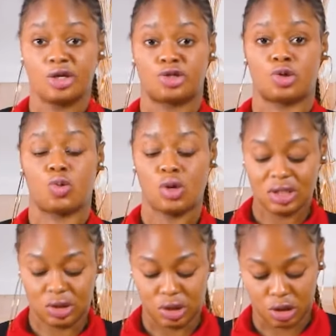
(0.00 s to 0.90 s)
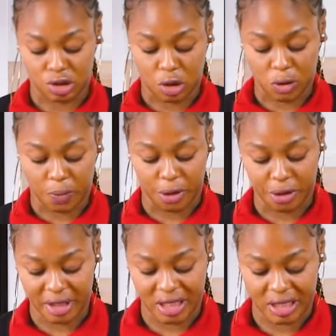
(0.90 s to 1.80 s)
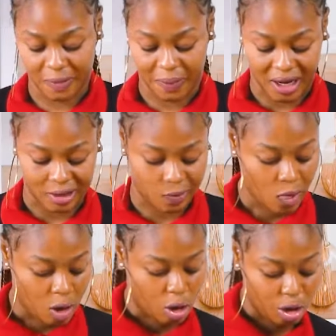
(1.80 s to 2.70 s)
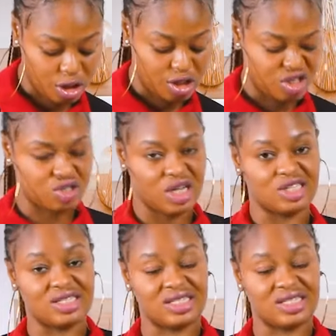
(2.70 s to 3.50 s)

So once you're done pouring in the pan, all you need is, I just